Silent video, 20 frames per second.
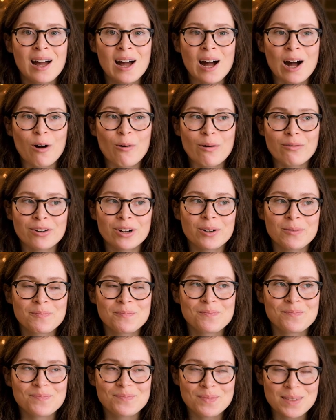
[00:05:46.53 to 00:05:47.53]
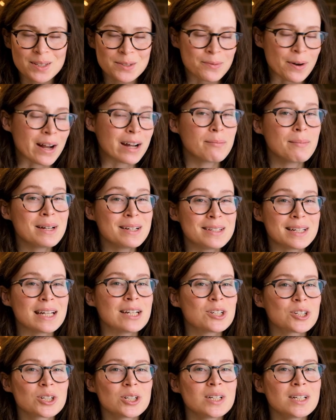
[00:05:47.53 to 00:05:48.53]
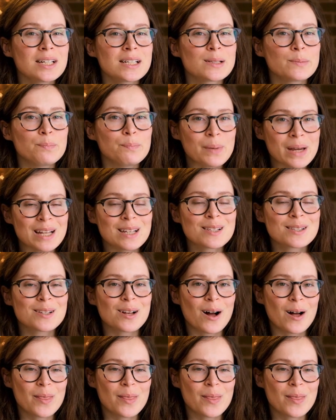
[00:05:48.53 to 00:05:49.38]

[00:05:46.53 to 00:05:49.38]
However, this recommendation is based